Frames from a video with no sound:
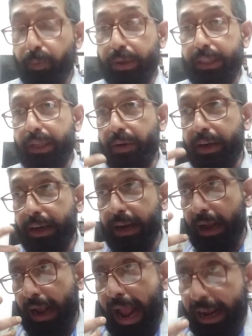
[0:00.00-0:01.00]
whether they were
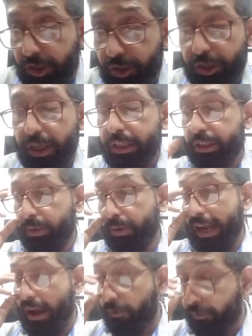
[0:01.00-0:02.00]
anxious, they
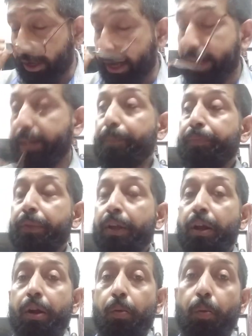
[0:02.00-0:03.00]
were afraid,
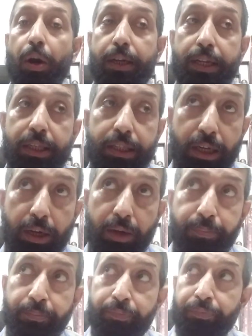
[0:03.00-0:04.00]
what is the